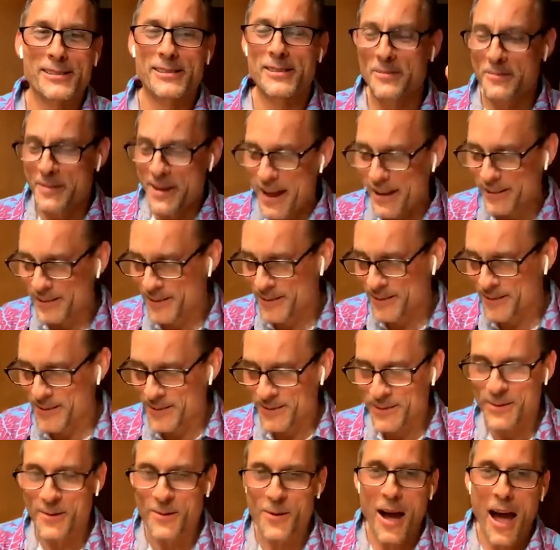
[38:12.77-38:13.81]
So
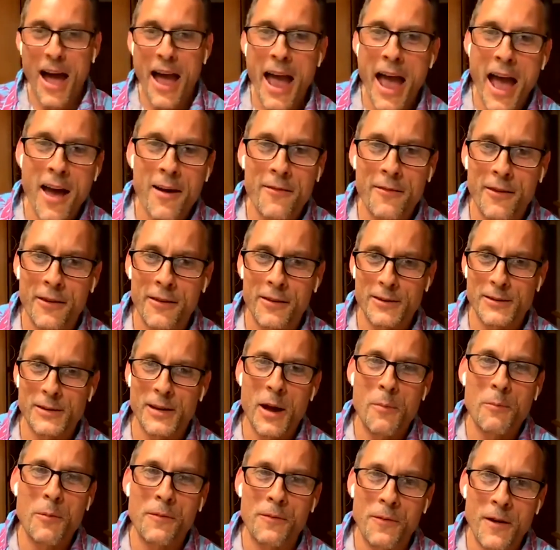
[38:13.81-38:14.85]
there's a
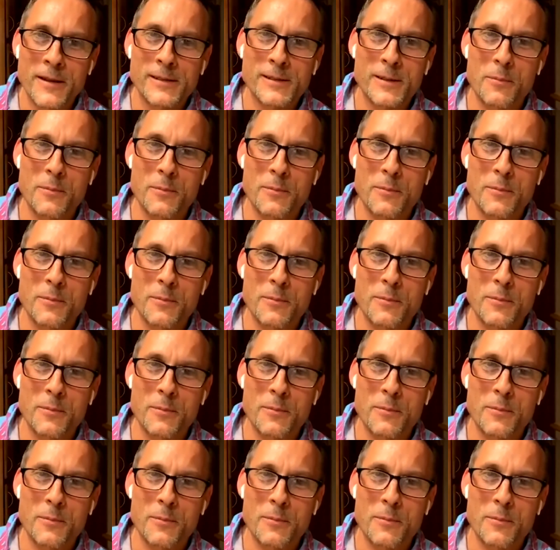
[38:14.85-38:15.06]
couple of friends